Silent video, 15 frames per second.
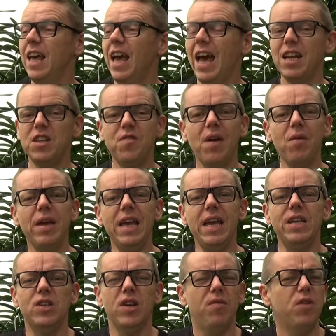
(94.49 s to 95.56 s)
and it's very
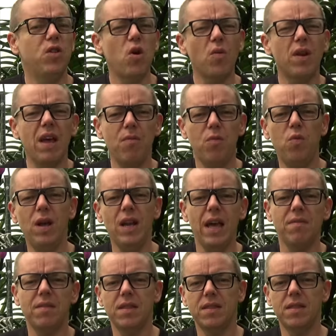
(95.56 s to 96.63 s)
easy if you don't have really
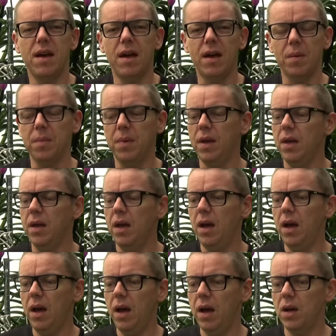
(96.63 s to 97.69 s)
have the time
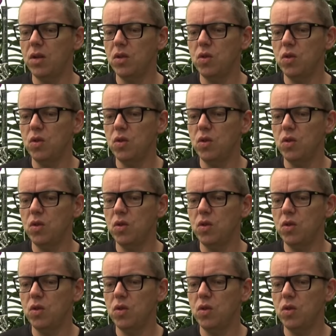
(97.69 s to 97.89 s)
uh,